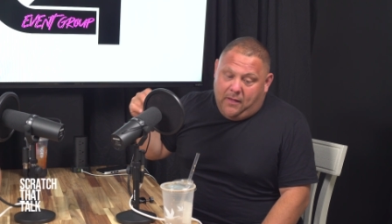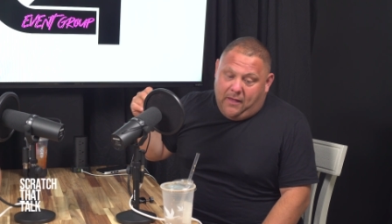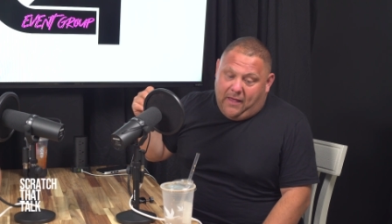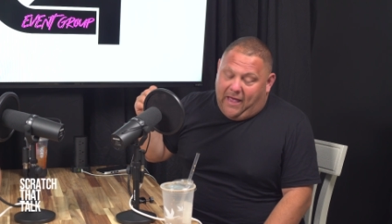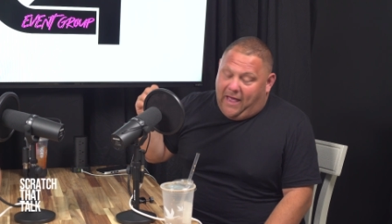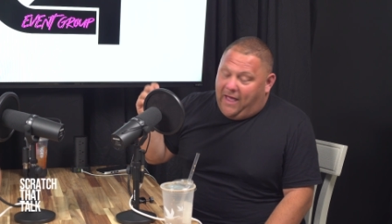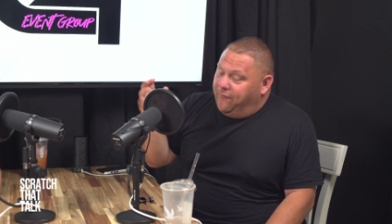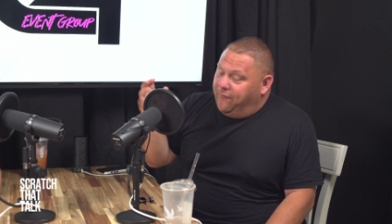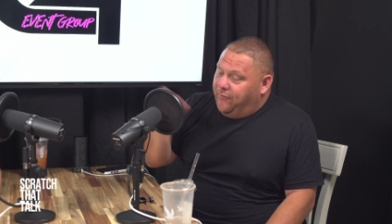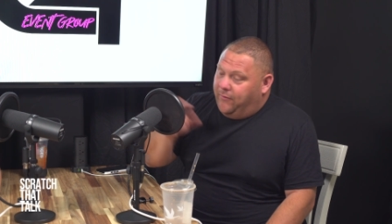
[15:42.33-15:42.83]

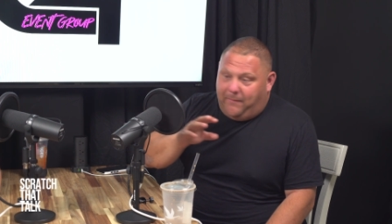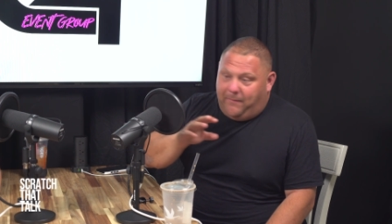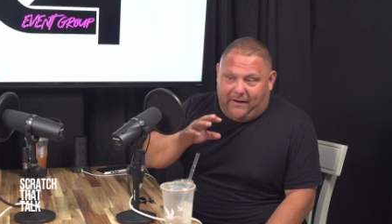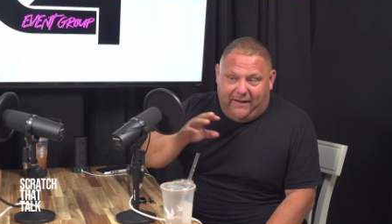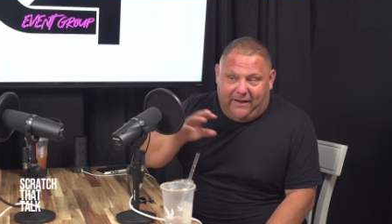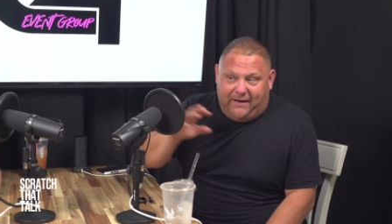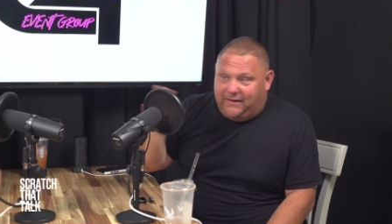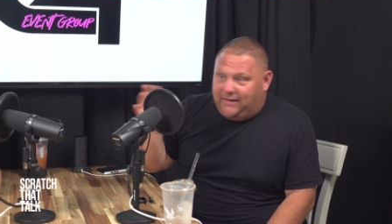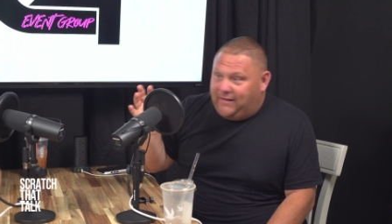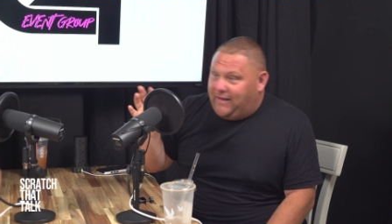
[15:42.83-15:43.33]
Everybody
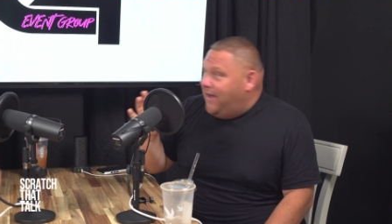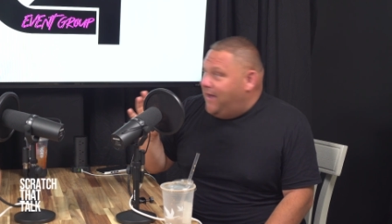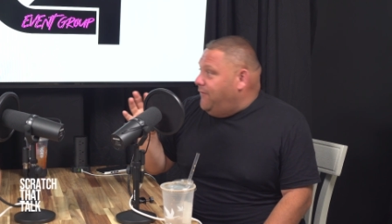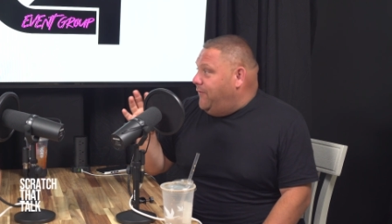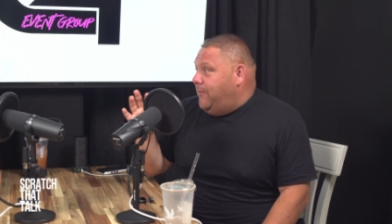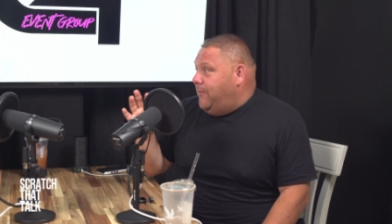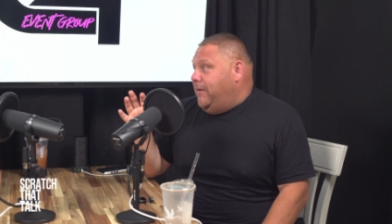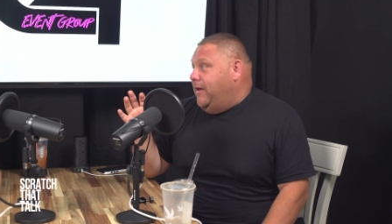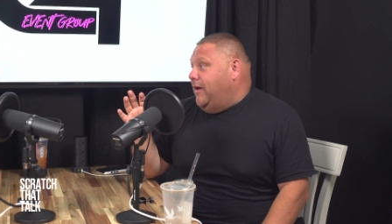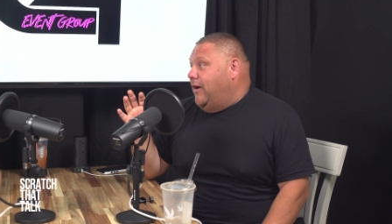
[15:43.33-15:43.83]
can laugh
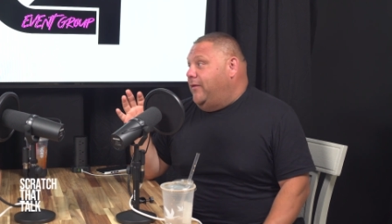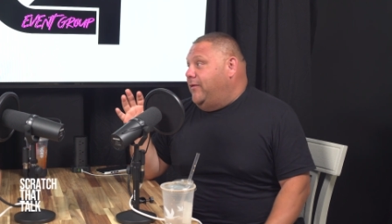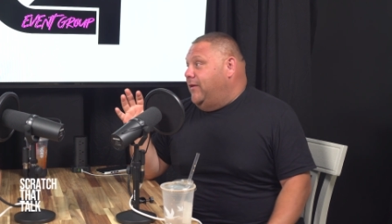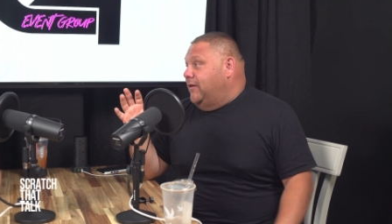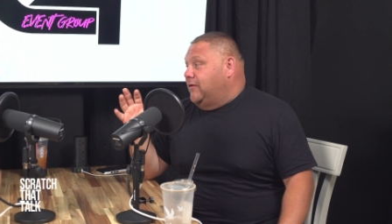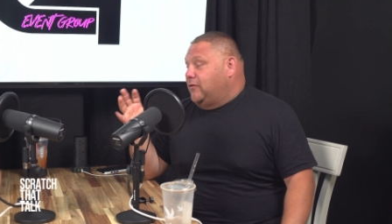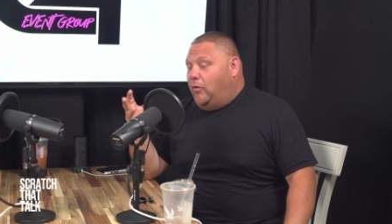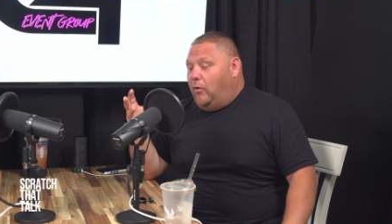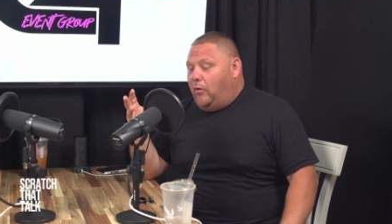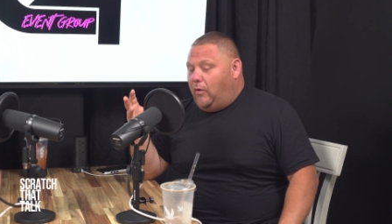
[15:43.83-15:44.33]
at me on
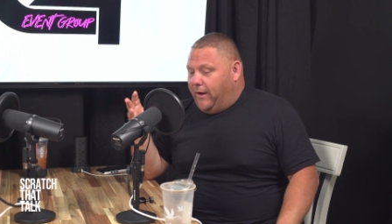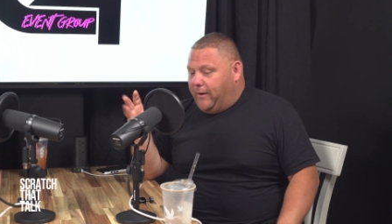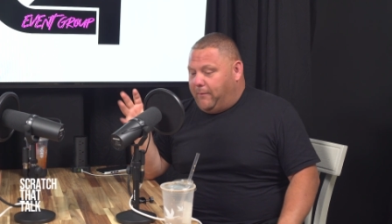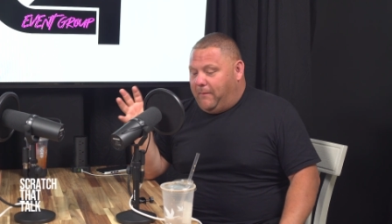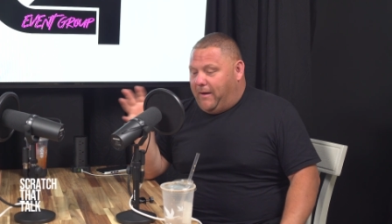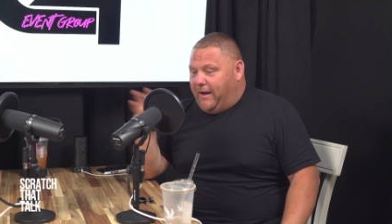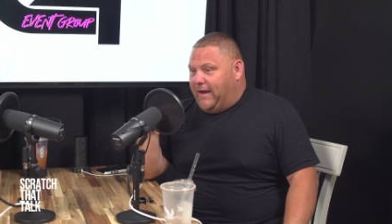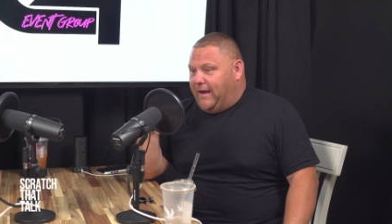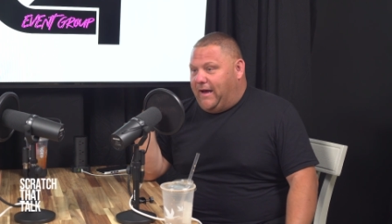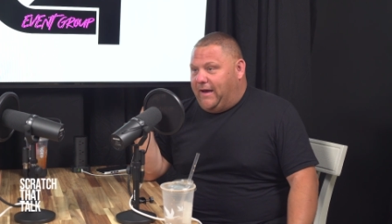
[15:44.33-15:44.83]
this, or like
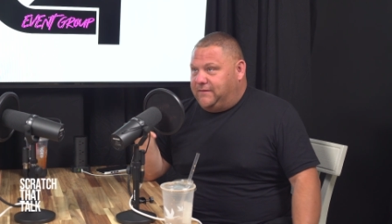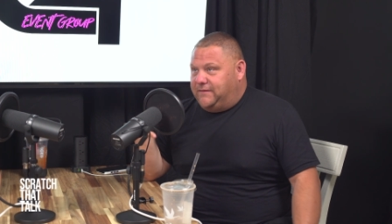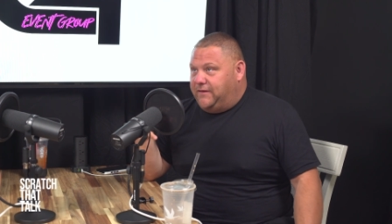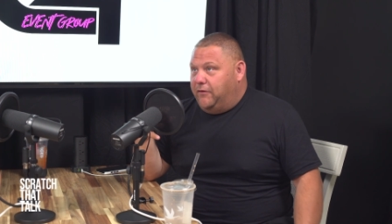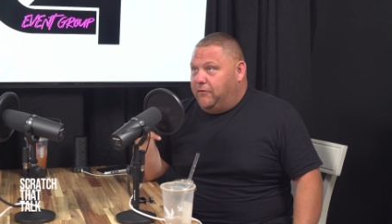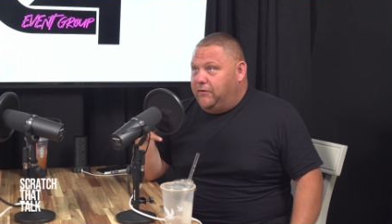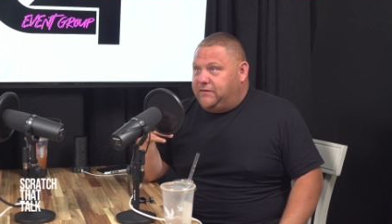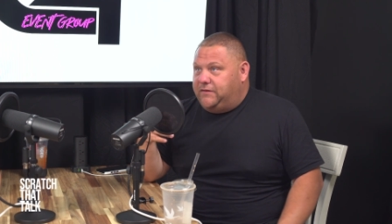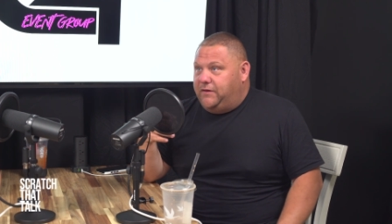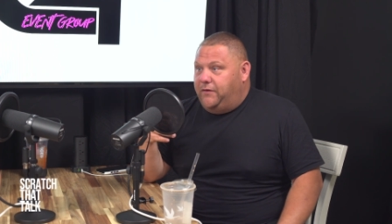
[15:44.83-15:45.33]
my guys here
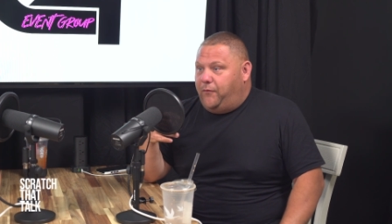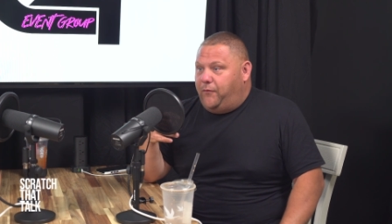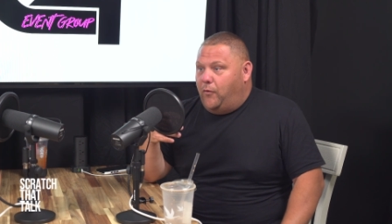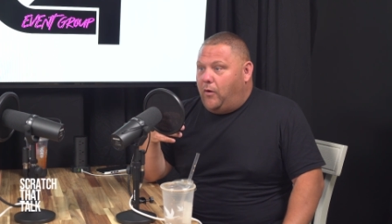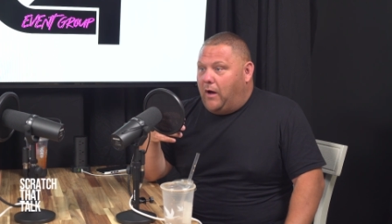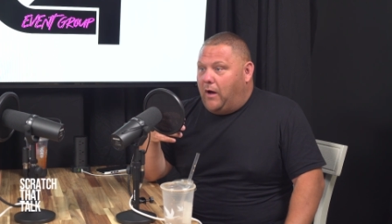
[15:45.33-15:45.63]
at C4.